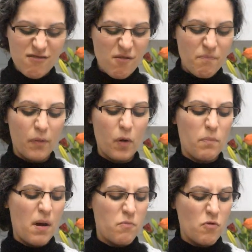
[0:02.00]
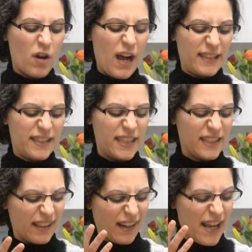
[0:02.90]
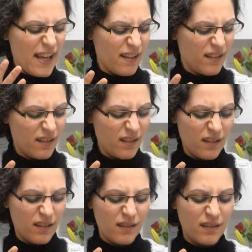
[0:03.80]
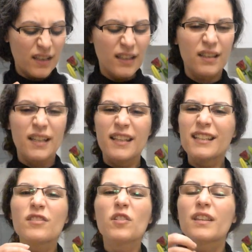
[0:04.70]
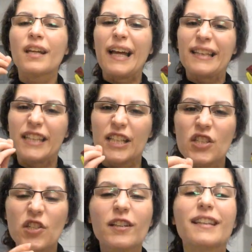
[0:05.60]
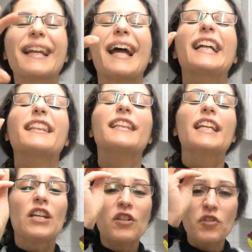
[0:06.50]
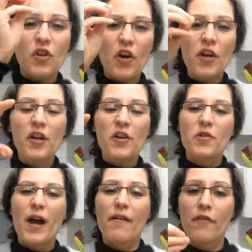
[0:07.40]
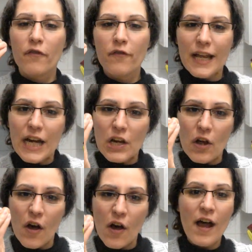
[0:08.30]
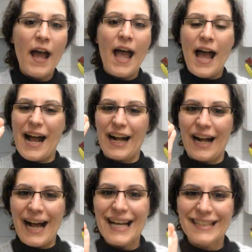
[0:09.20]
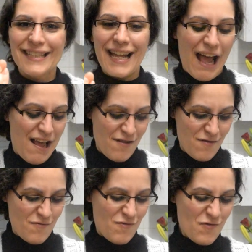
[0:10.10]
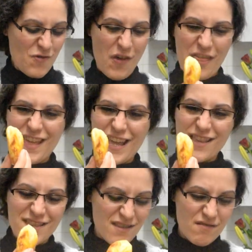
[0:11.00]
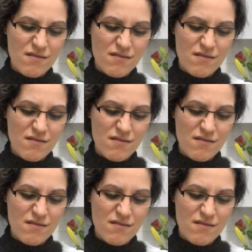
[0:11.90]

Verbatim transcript: no proper bougatsa re. There's no tradition. Tradition, you have filo and casta. No this.